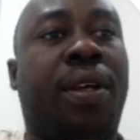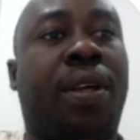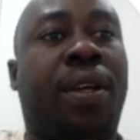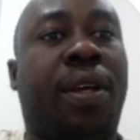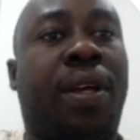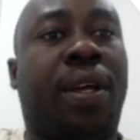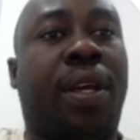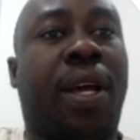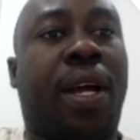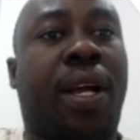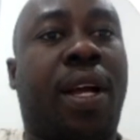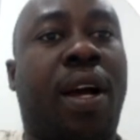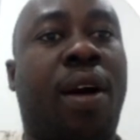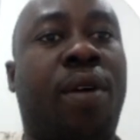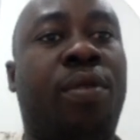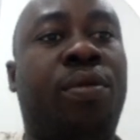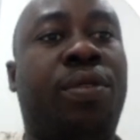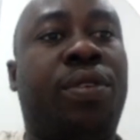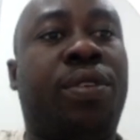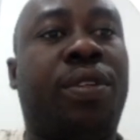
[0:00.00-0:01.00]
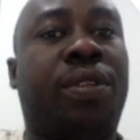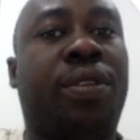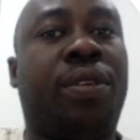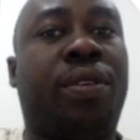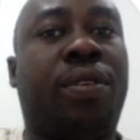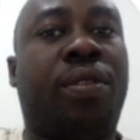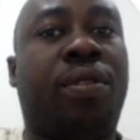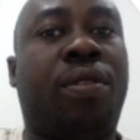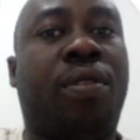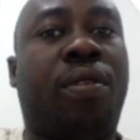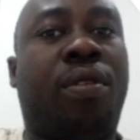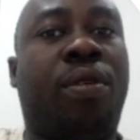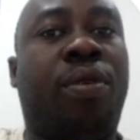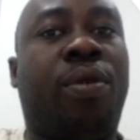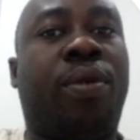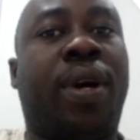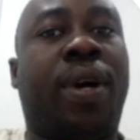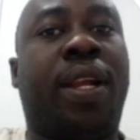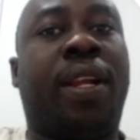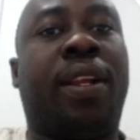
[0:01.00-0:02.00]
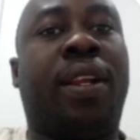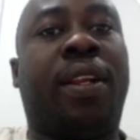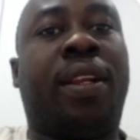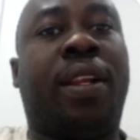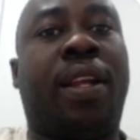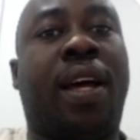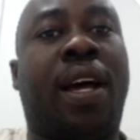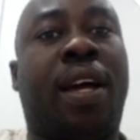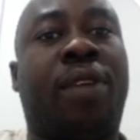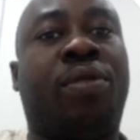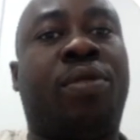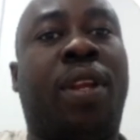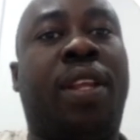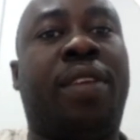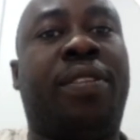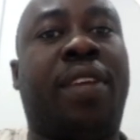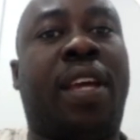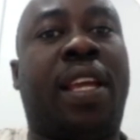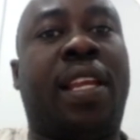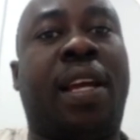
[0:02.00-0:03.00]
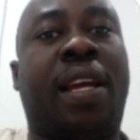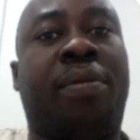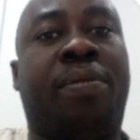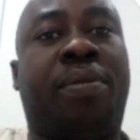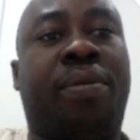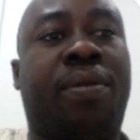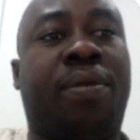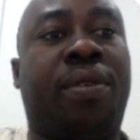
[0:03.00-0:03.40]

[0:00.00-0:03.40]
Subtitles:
account, or you can actually sign up.